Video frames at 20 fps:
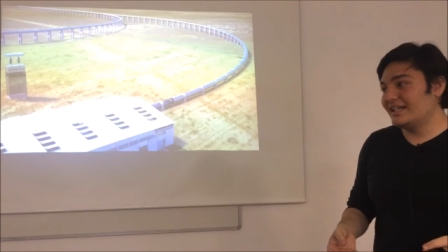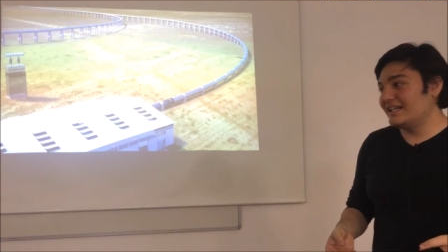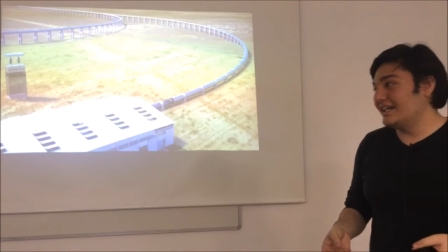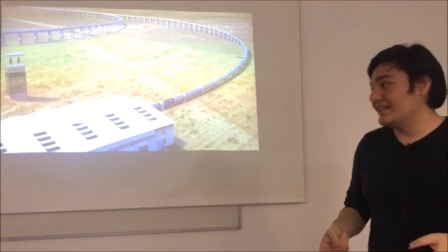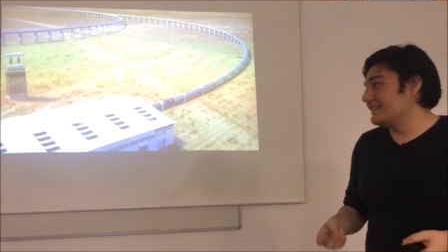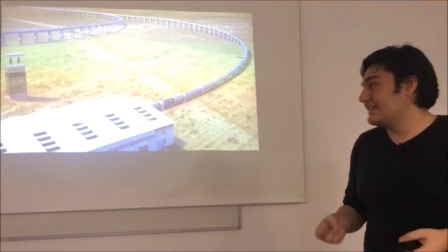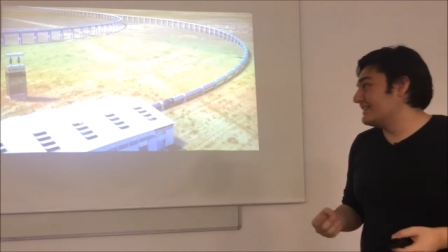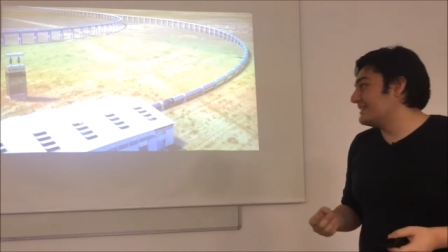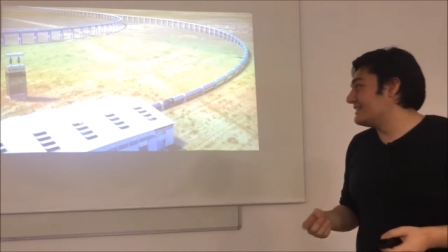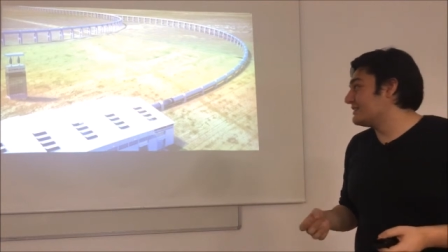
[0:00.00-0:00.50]

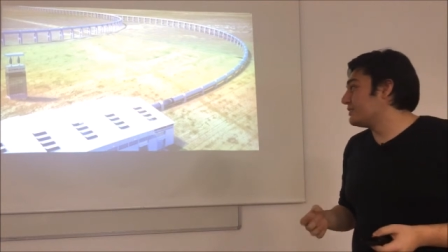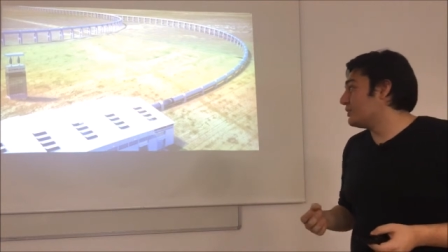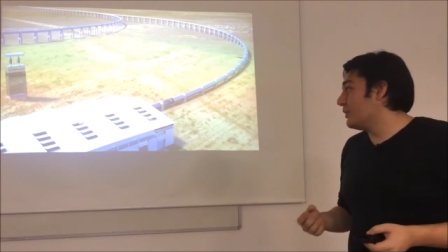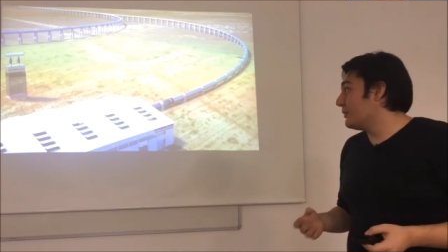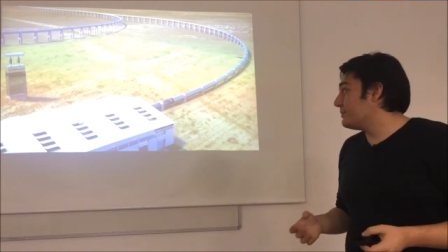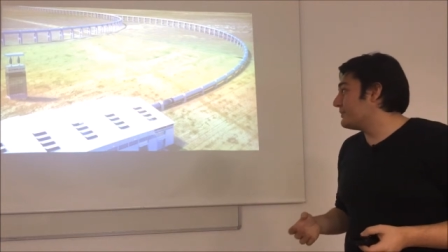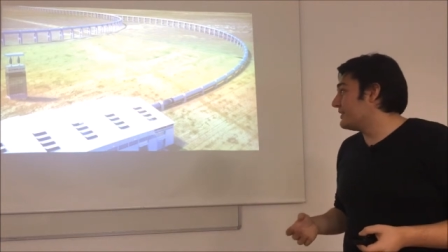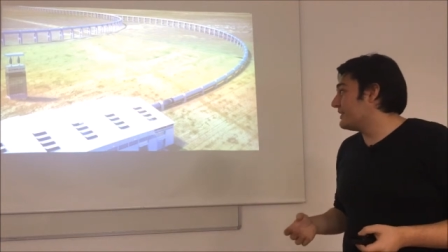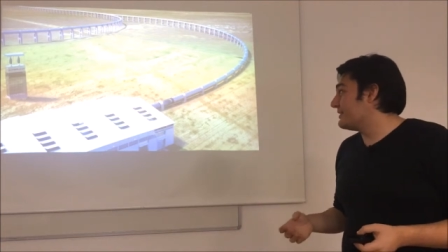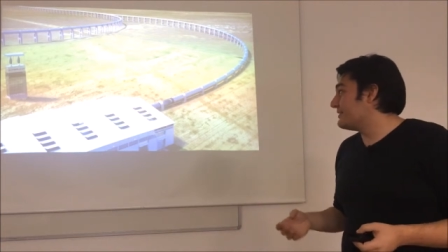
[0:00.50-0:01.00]
And it is
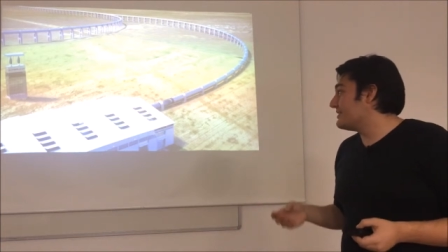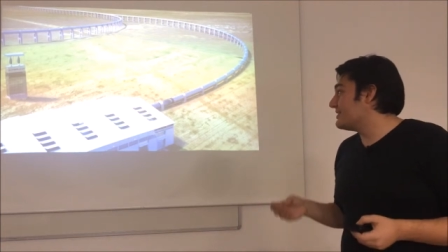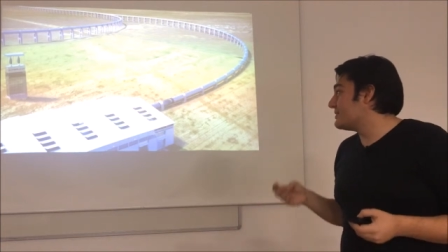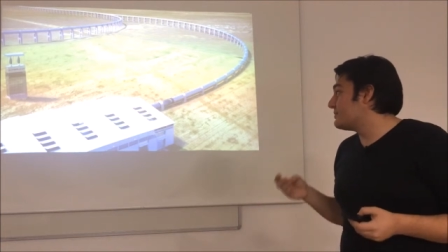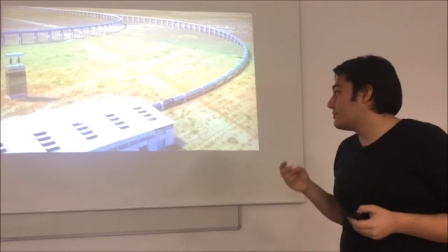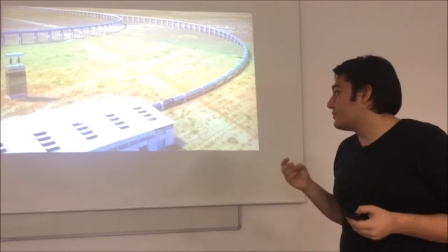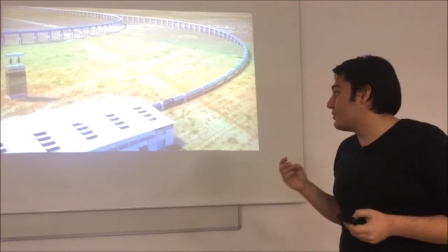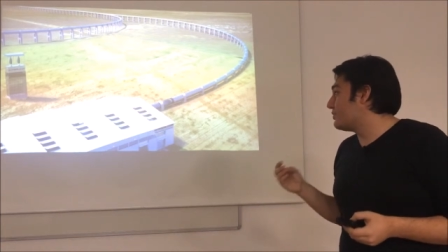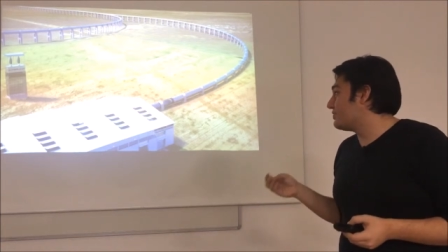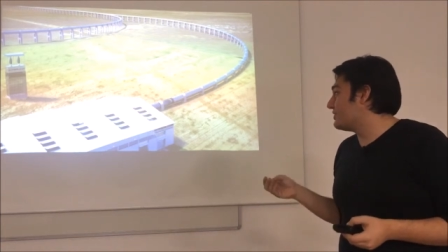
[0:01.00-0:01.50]
hoped that this
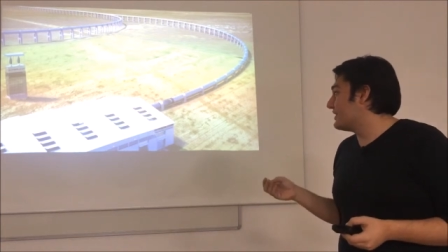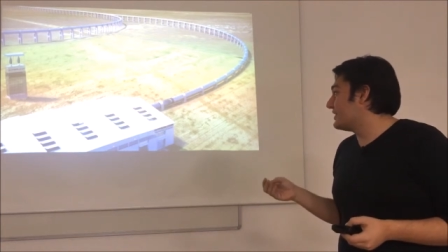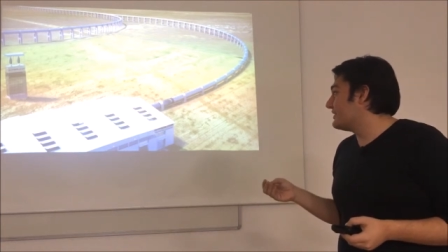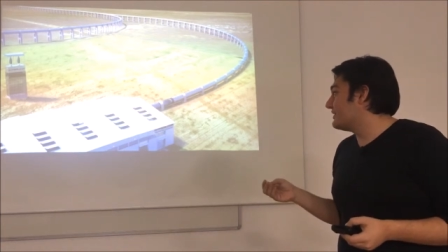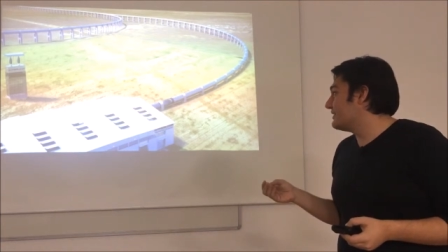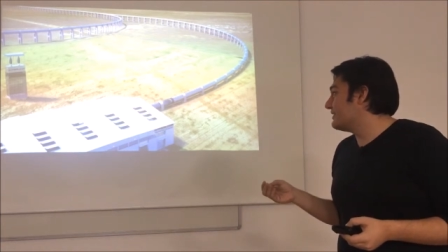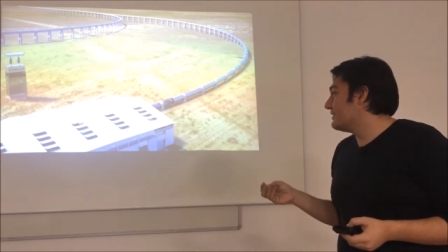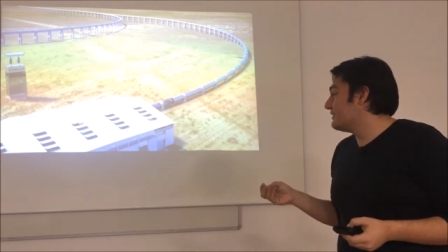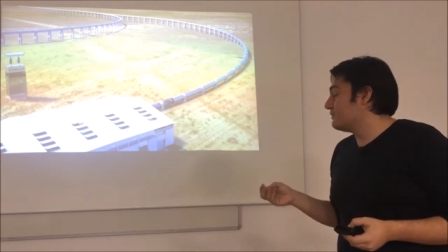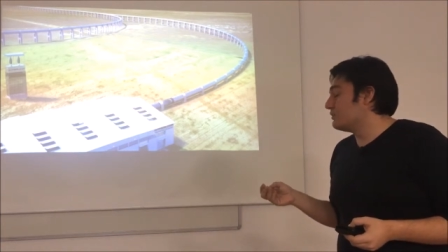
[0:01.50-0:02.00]
project
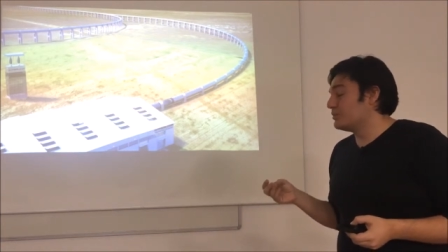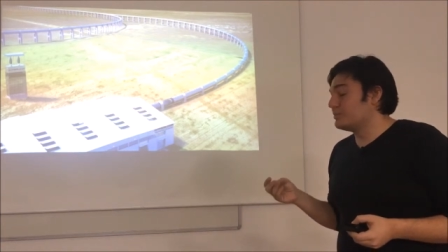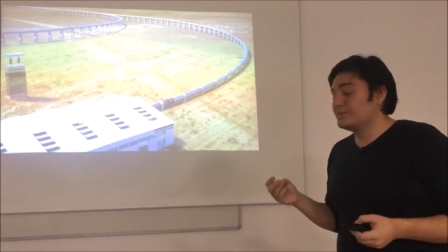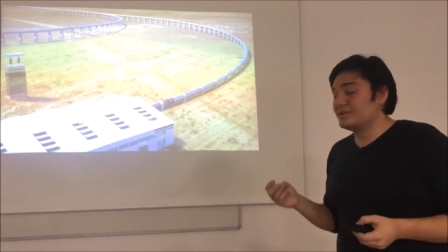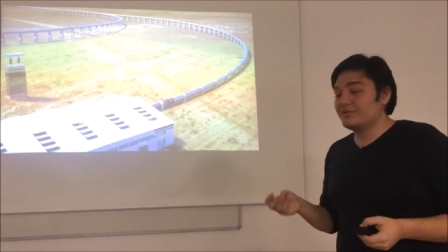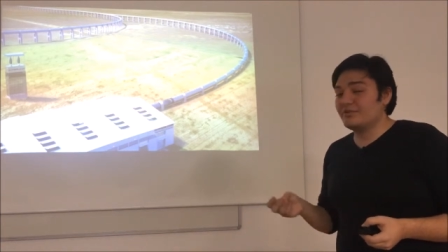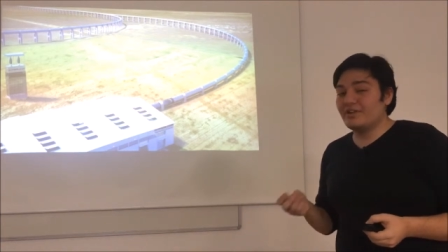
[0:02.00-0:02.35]
will be